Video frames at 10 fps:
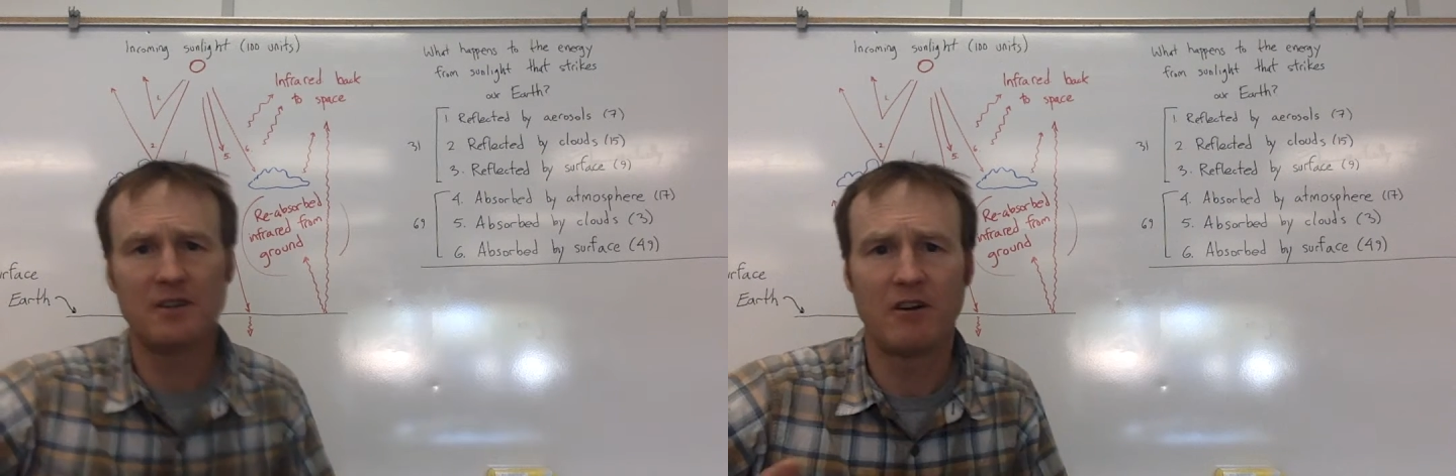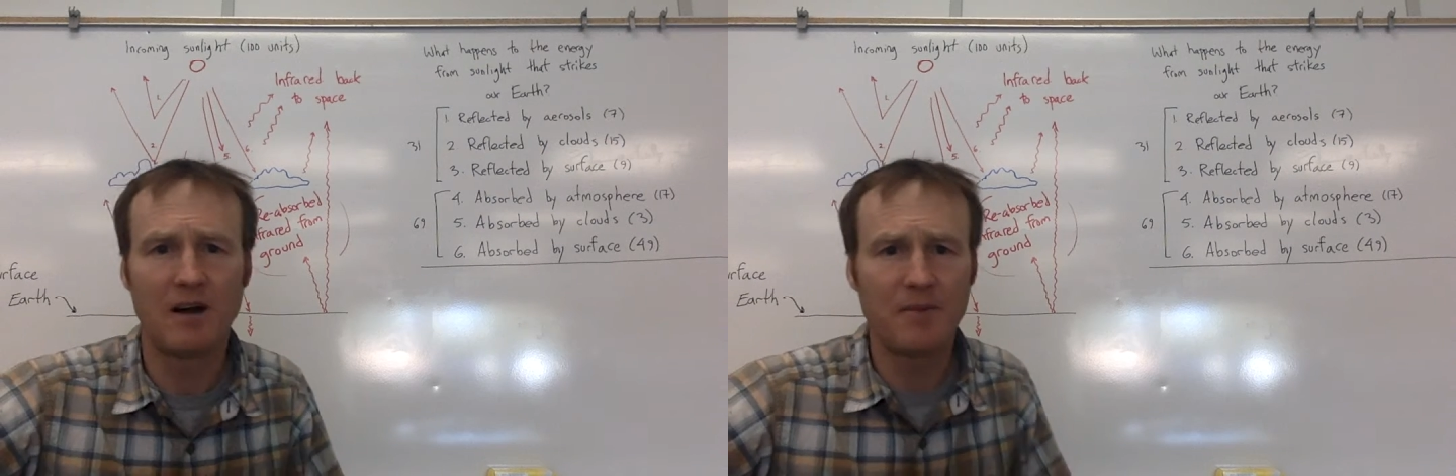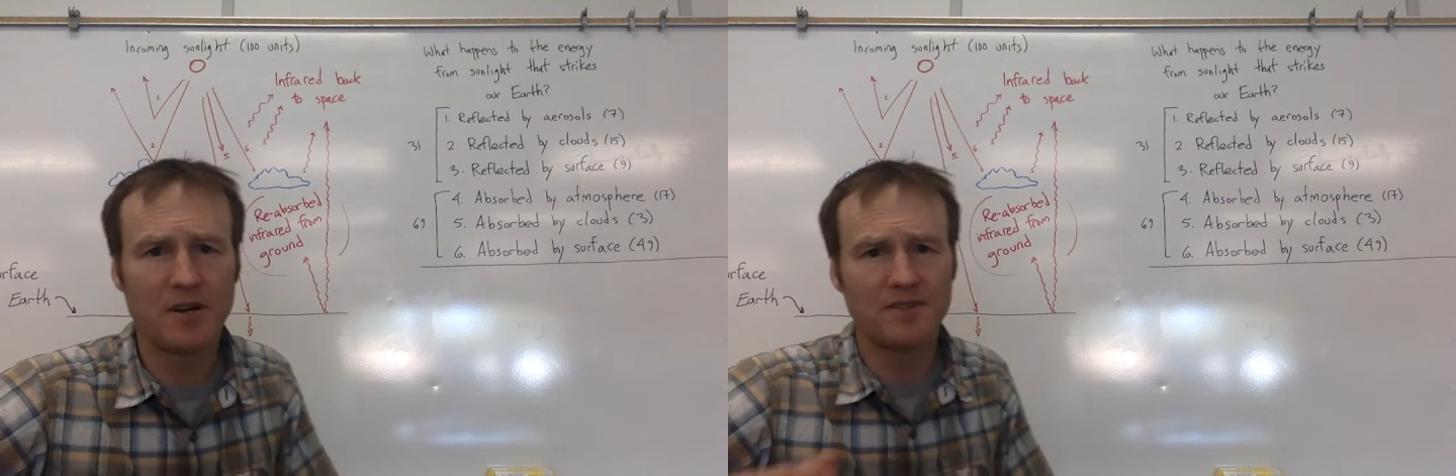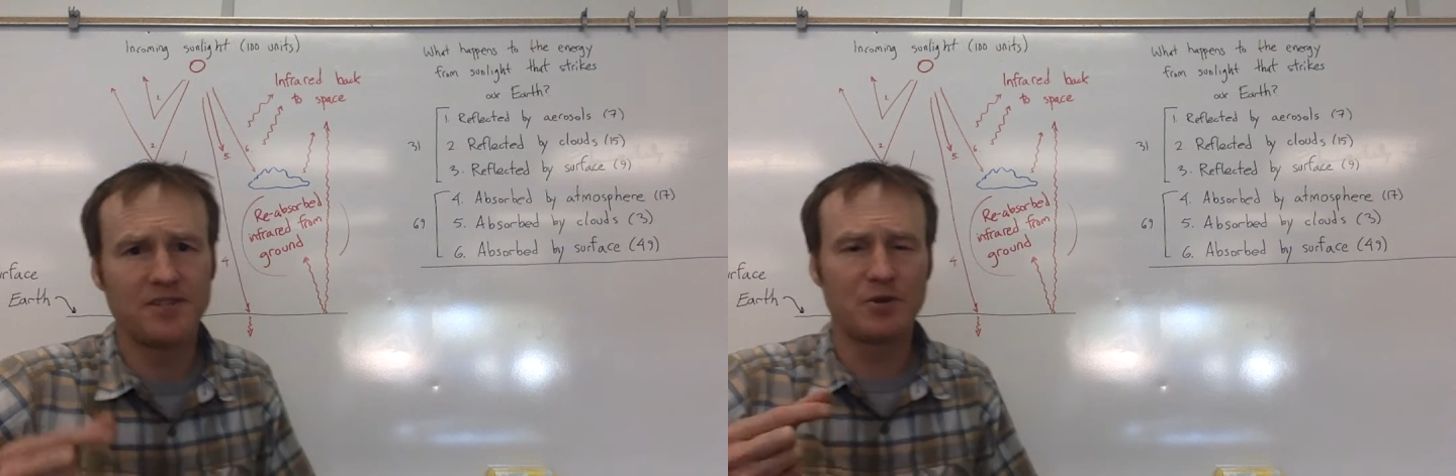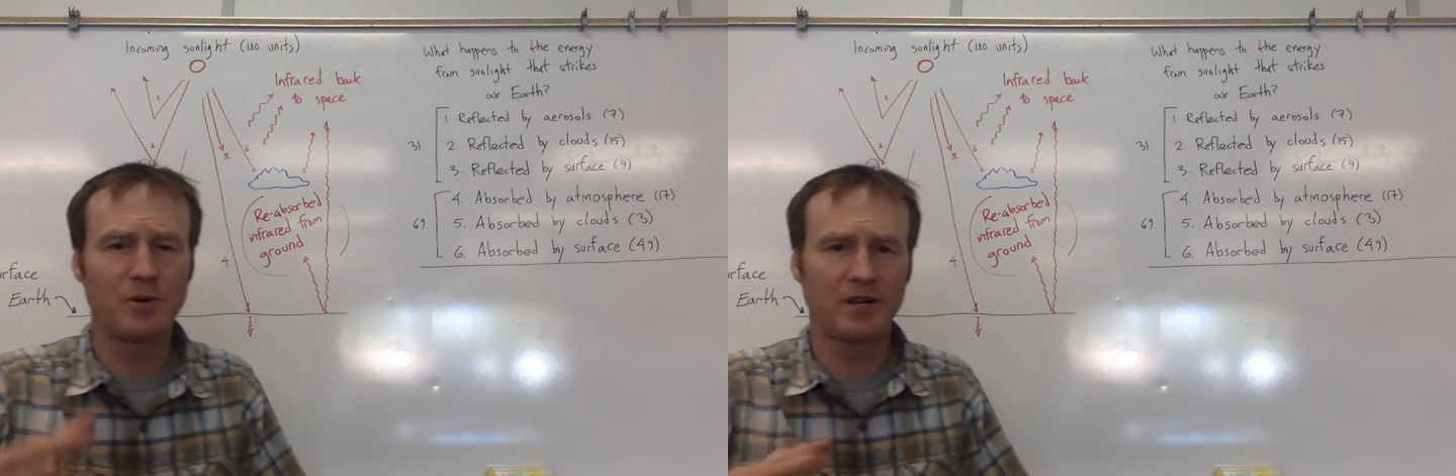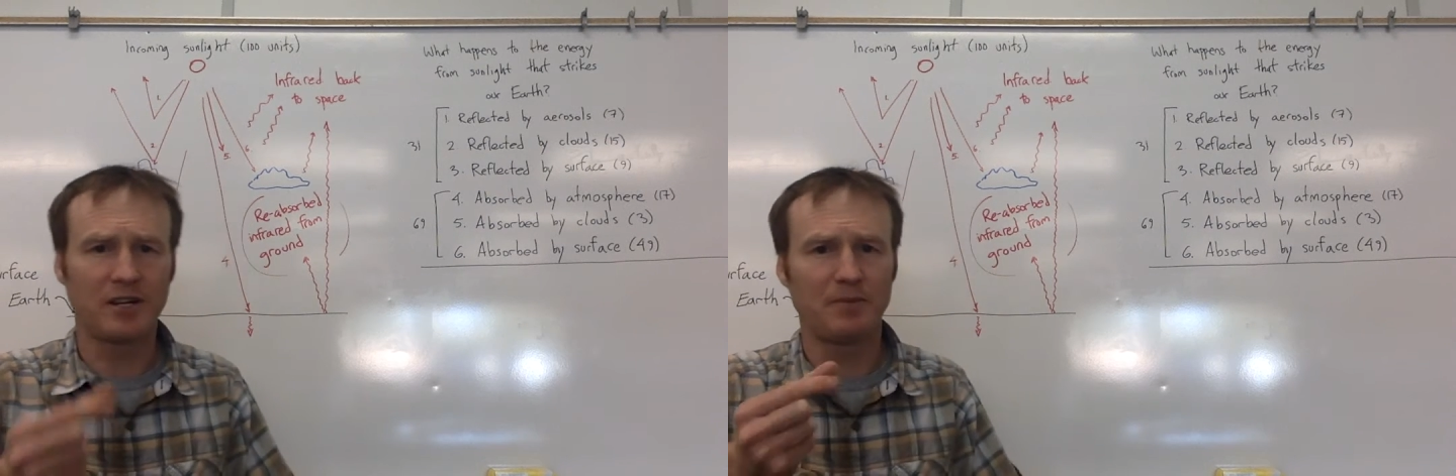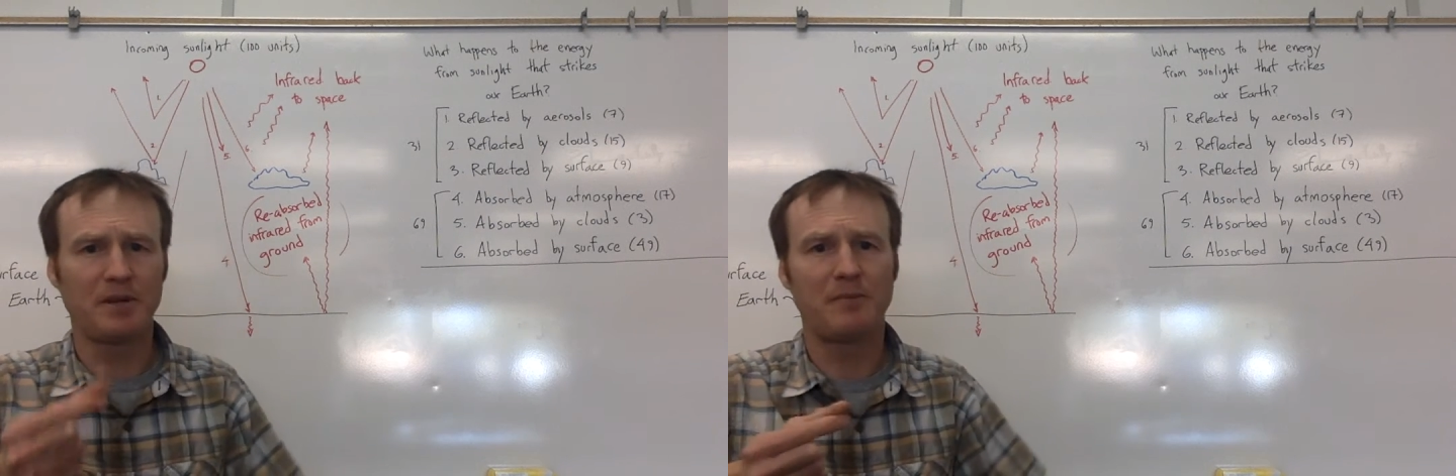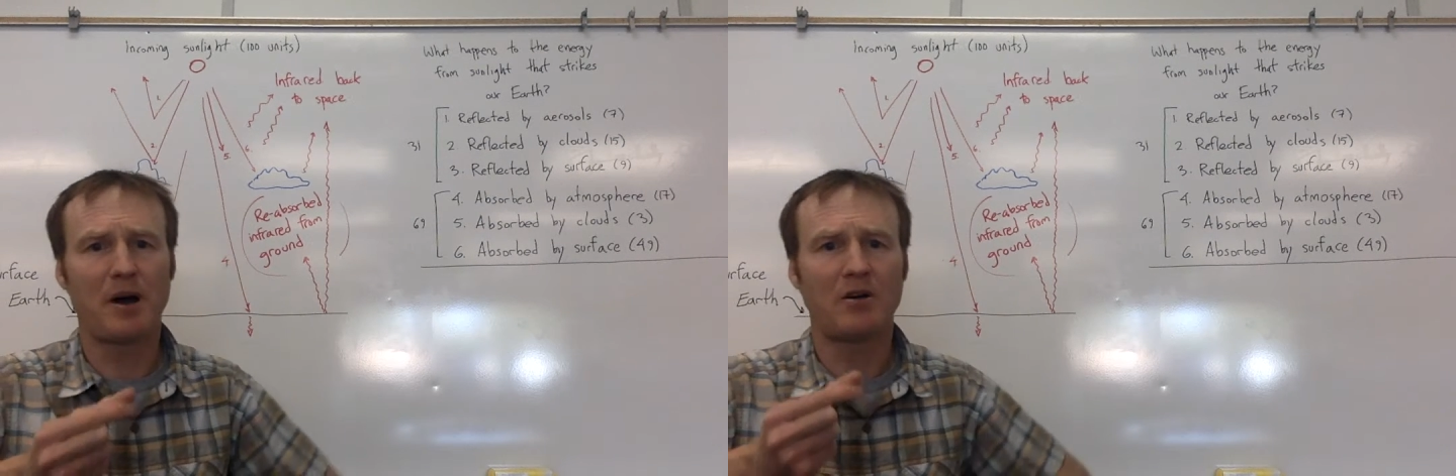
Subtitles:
here I'm going to zero in a little bit